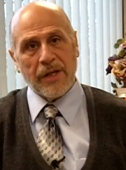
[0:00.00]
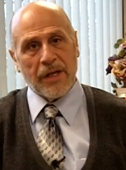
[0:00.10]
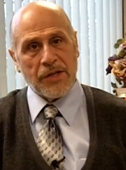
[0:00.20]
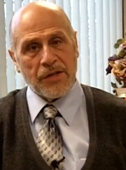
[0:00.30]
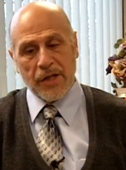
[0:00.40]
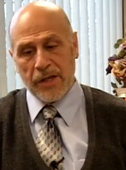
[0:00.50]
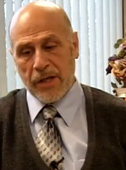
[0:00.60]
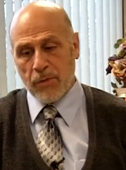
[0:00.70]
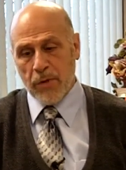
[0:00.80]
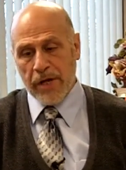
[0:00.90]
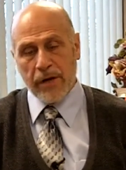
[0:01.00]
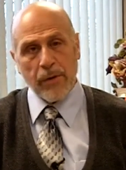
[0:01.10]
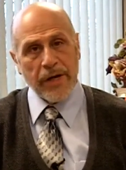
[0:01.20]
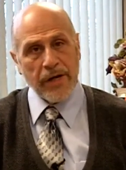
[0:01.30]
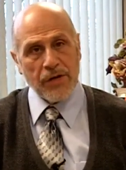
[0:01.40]
I said that we had
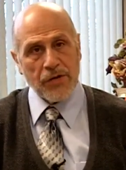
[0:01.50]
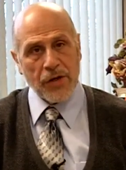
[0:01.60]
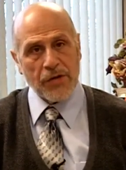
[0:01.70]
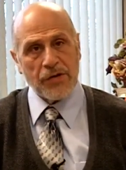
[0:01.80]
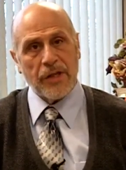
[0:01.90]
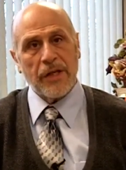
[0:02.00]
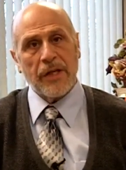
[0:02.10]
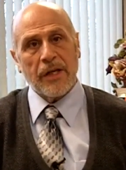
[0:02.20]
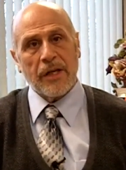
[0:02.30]
already discussed it,